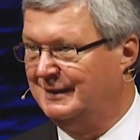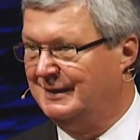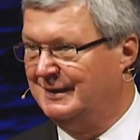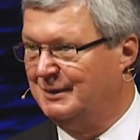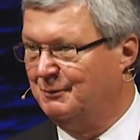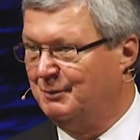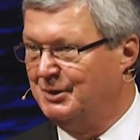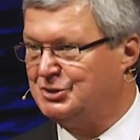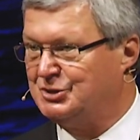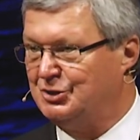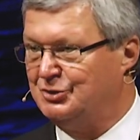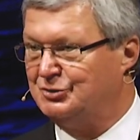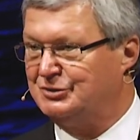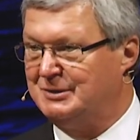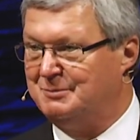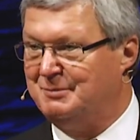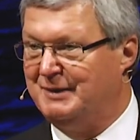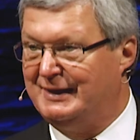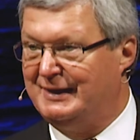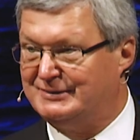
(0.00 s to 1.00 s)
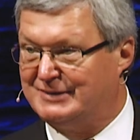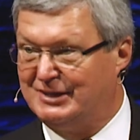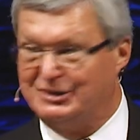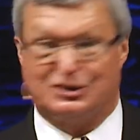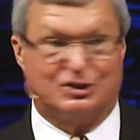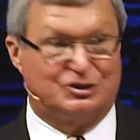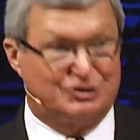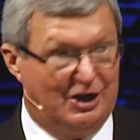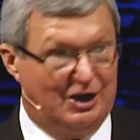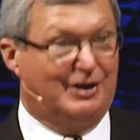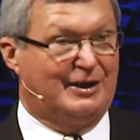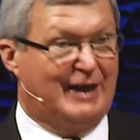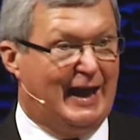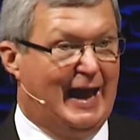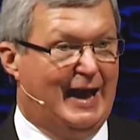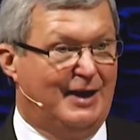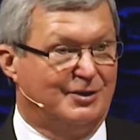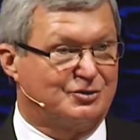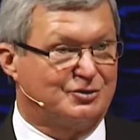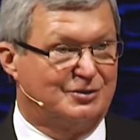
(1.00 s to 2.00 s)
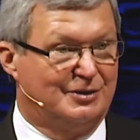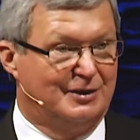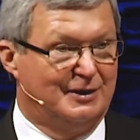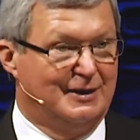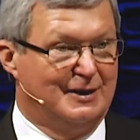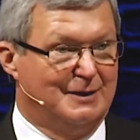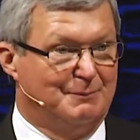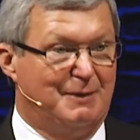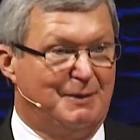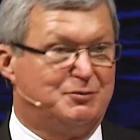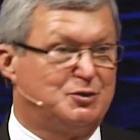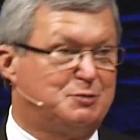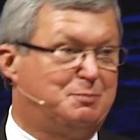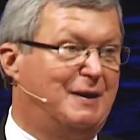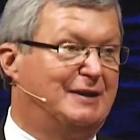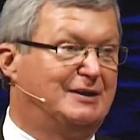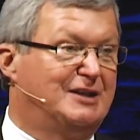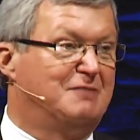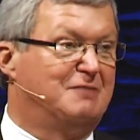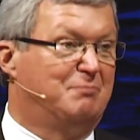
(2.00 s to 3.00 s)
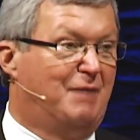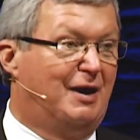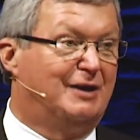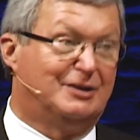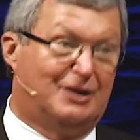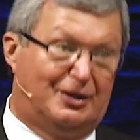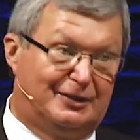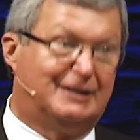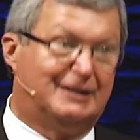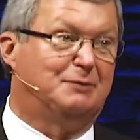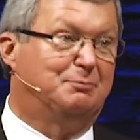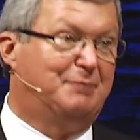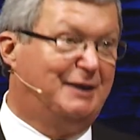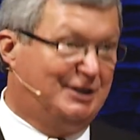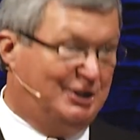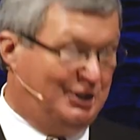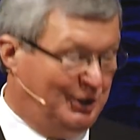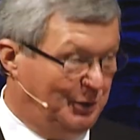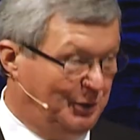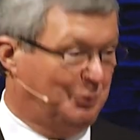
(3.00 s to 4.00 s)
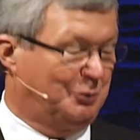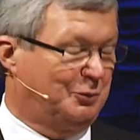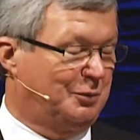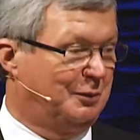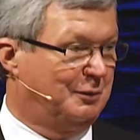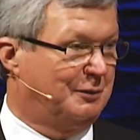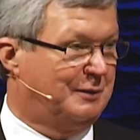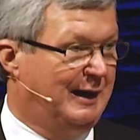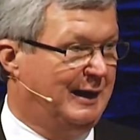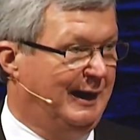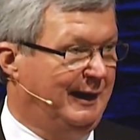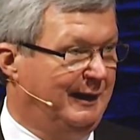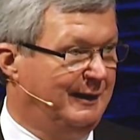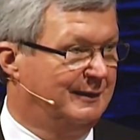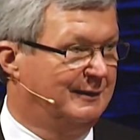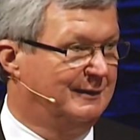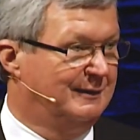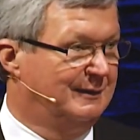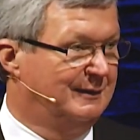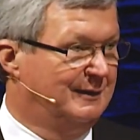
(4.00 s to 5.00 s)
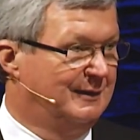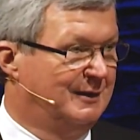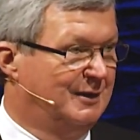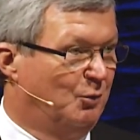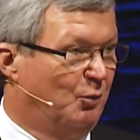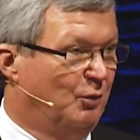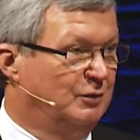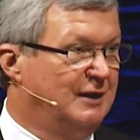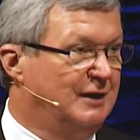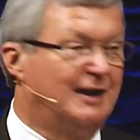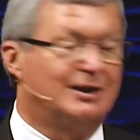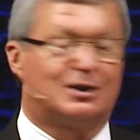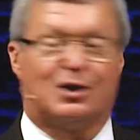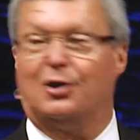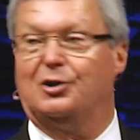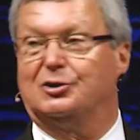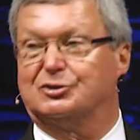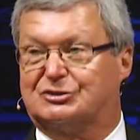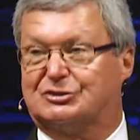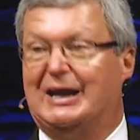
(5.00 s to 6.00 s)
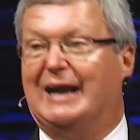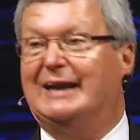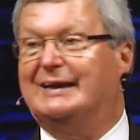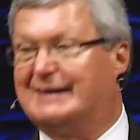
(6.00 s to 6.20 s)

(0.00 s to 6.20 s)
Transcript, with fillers: Which usually means it's a junk house, but if you spend enough money on it, it'll be cute, okay? Well, a lot of girls date a